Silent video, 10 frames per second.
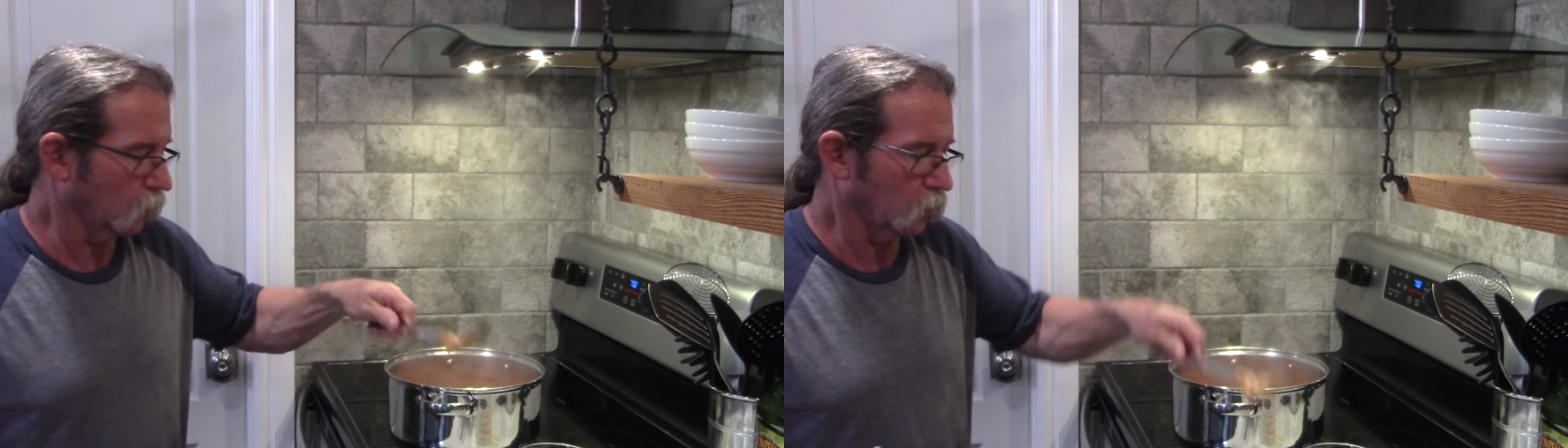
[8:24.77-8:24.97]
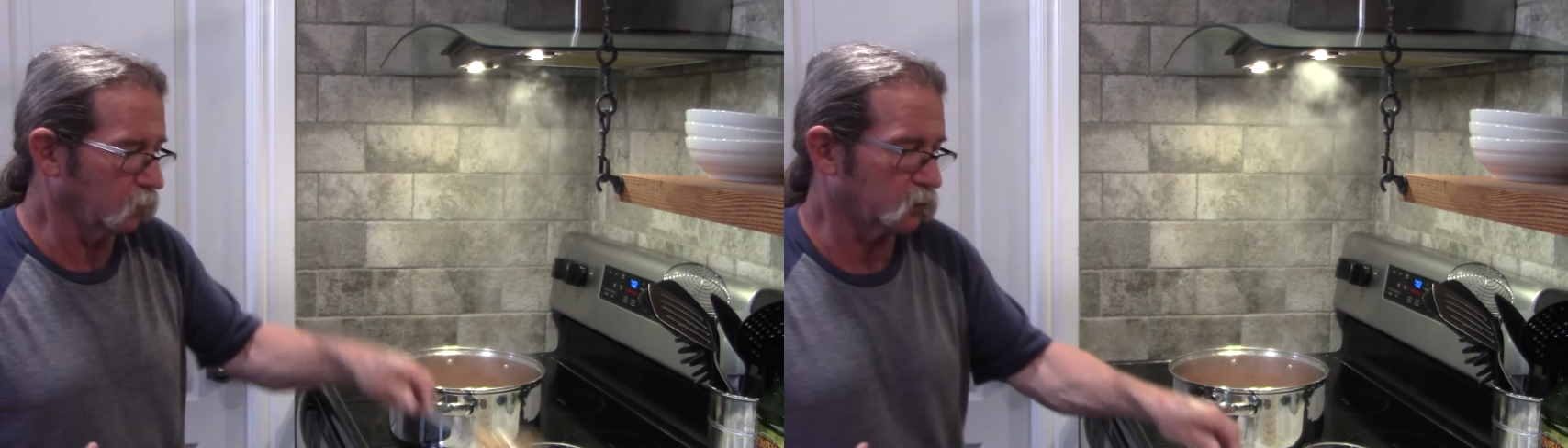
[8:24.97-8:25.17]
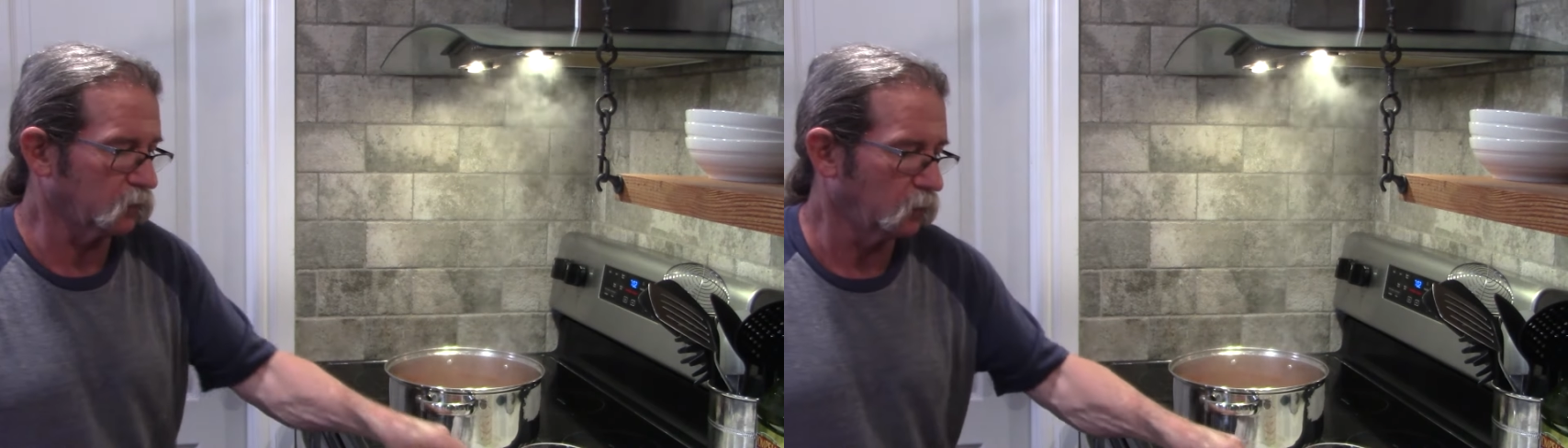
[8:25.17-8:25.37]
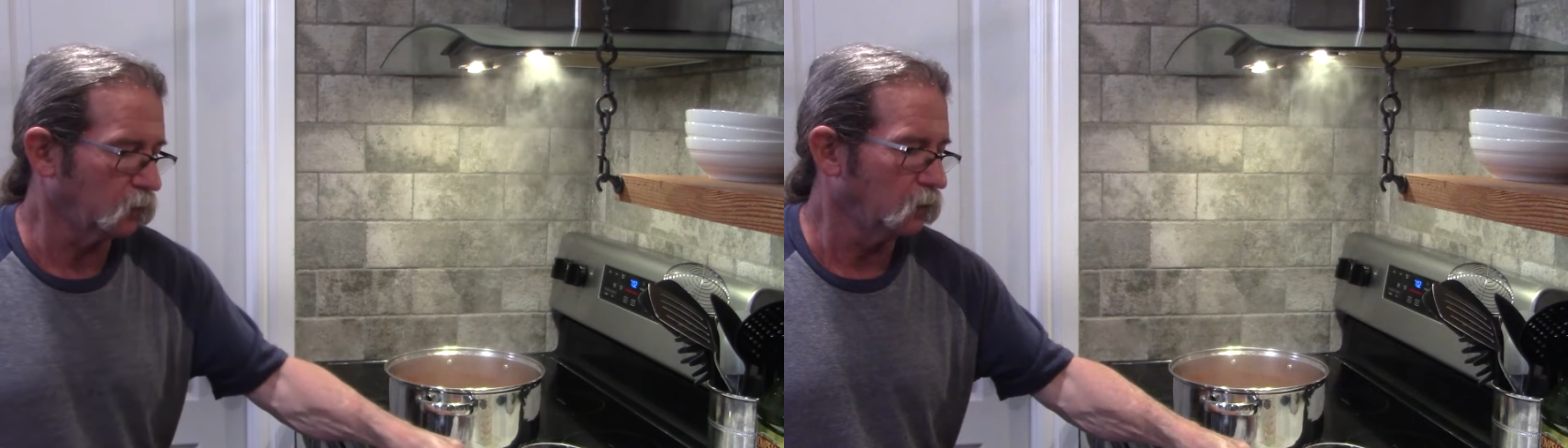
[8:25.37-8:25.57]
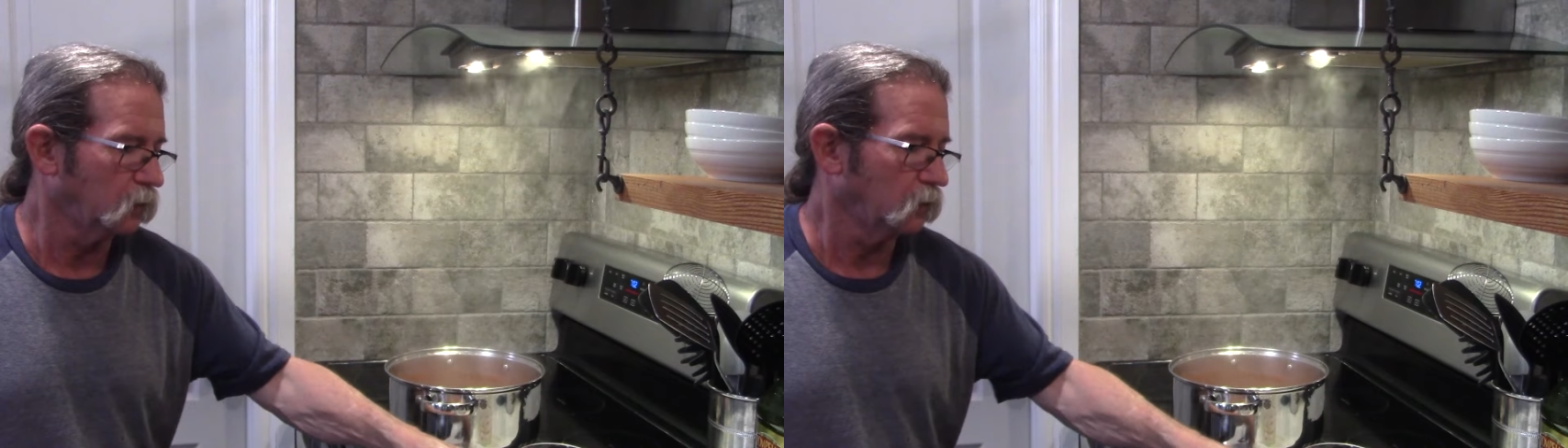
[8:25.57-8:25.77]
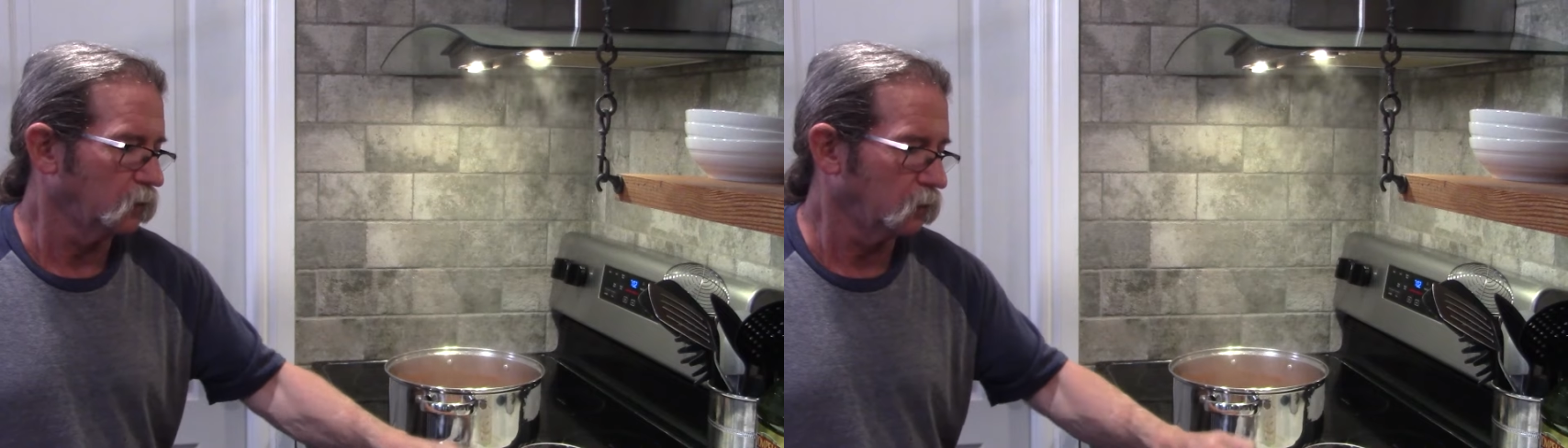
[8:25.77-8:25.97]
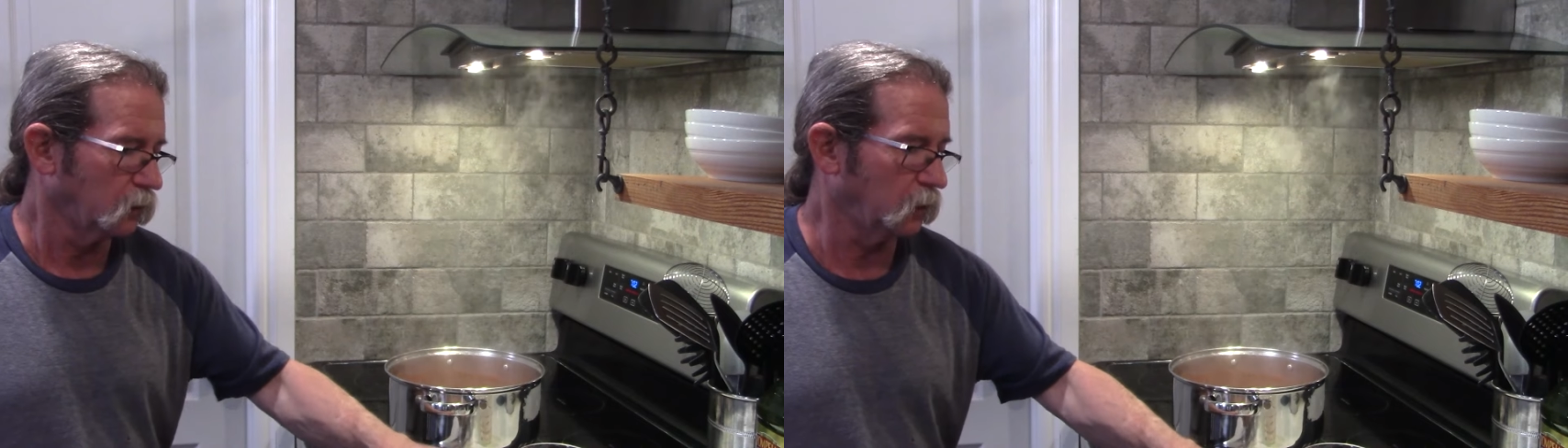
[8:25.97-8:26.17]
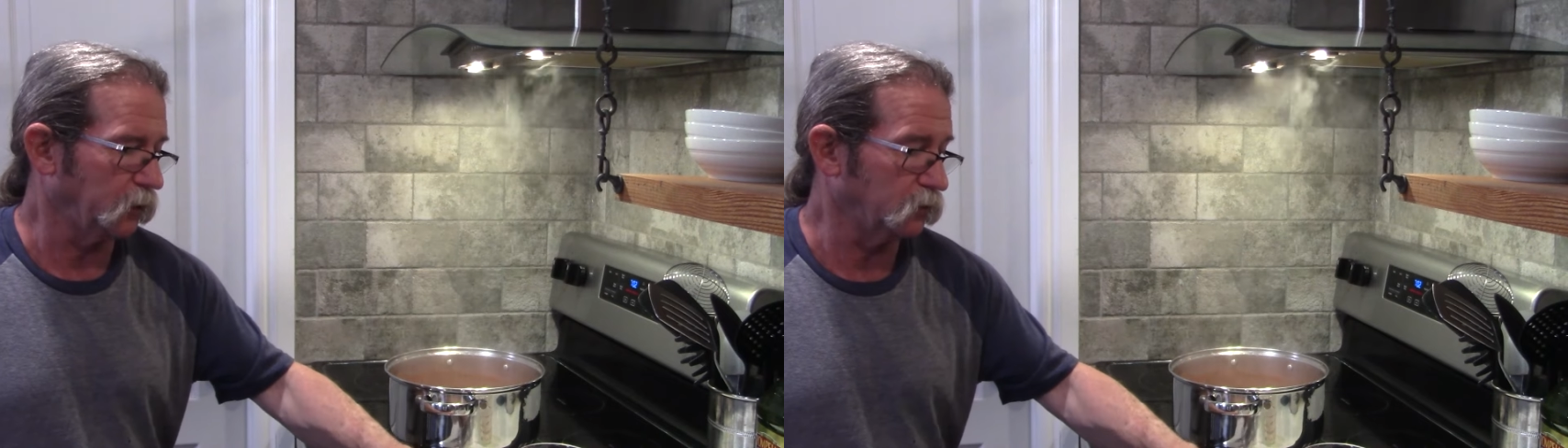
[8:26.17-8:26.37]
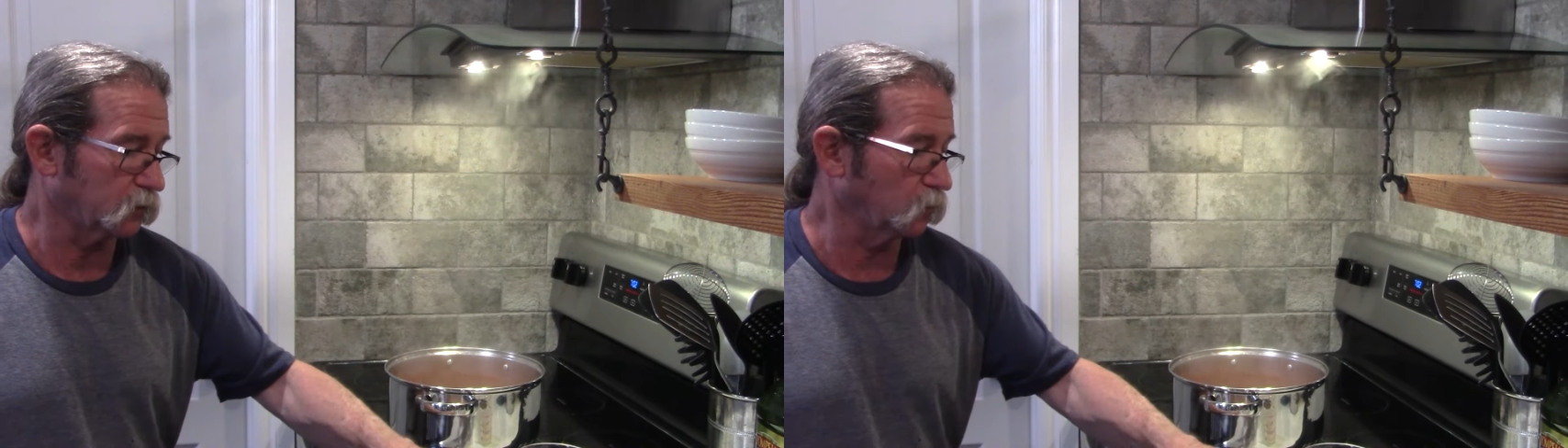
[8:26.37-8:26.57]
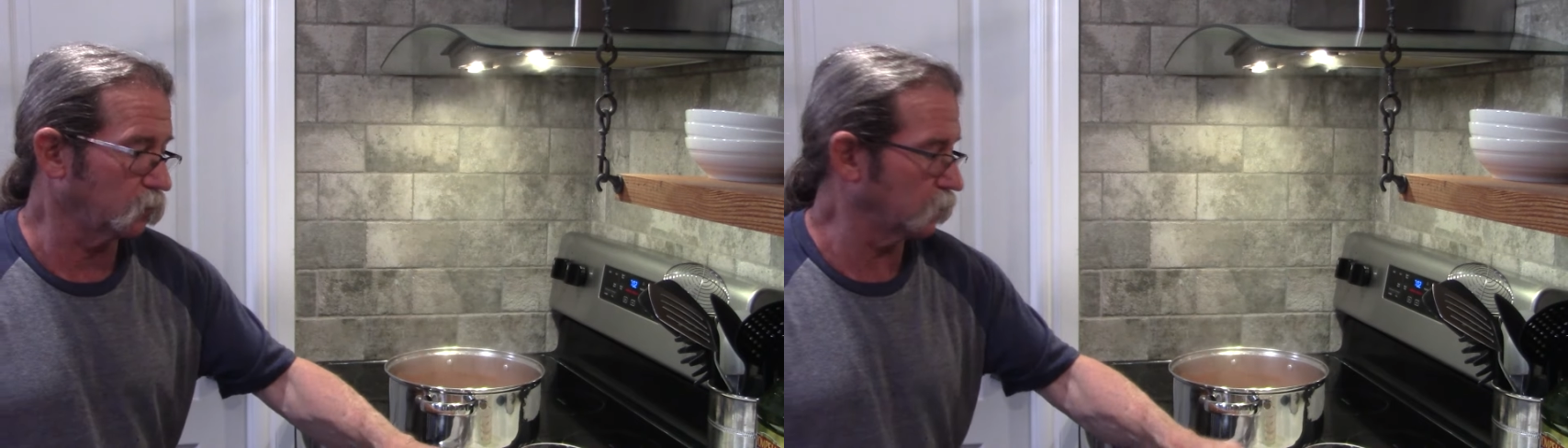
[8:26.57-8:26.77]
Oops. Let me
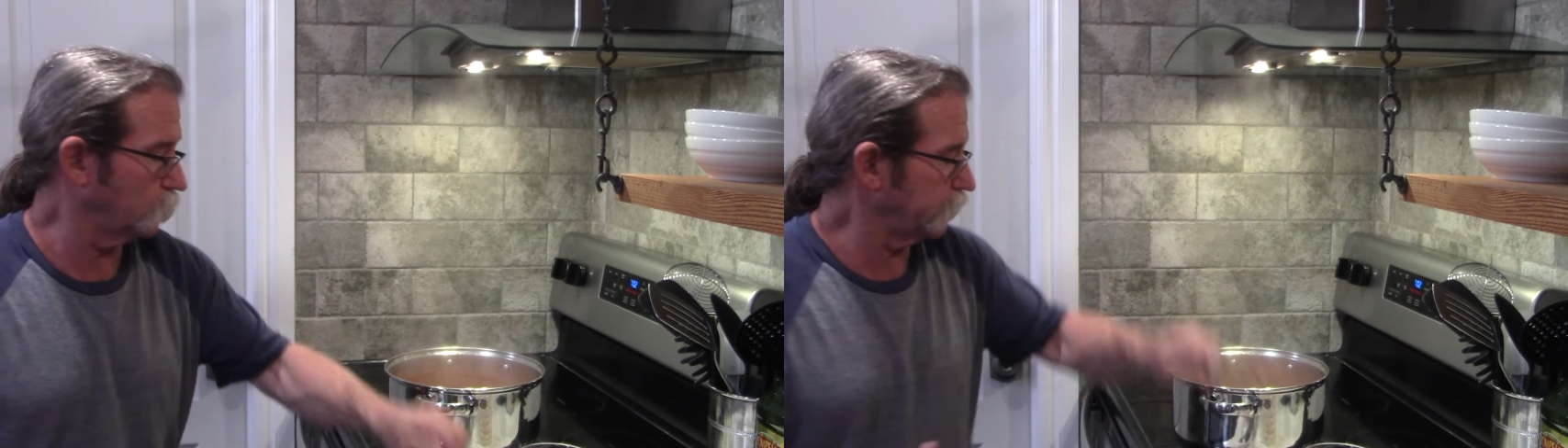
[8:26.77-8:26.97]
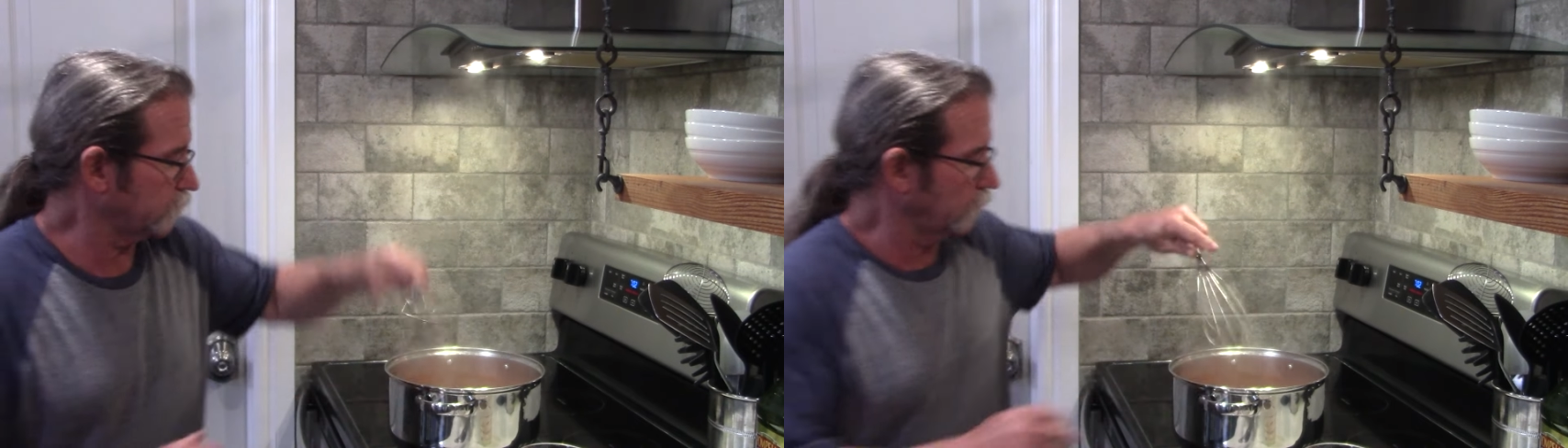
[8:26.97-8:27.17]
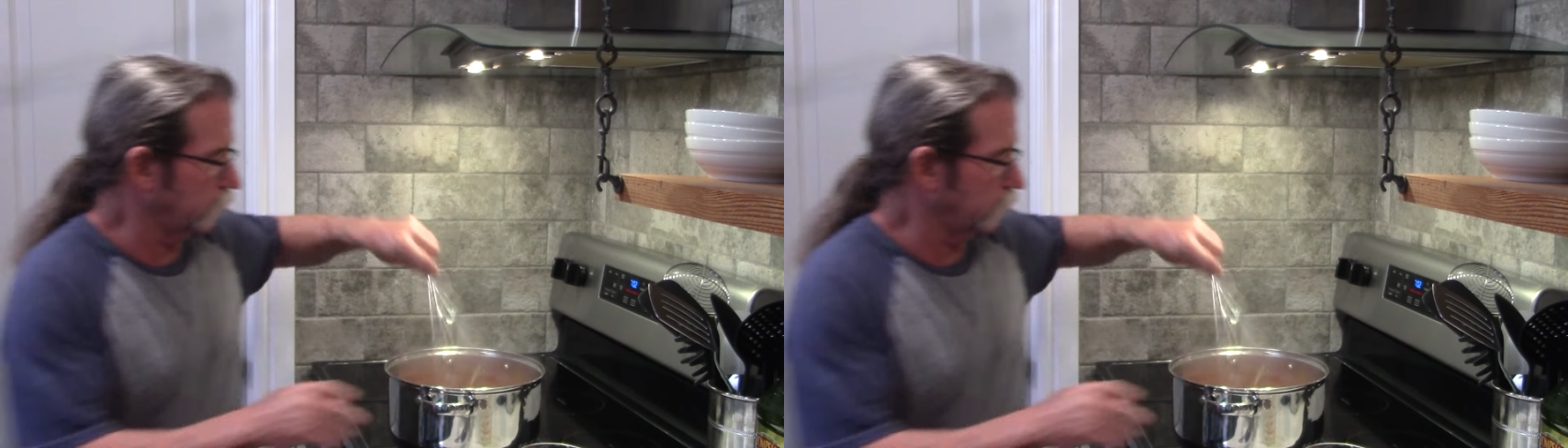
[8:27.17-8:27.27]
use the whisk on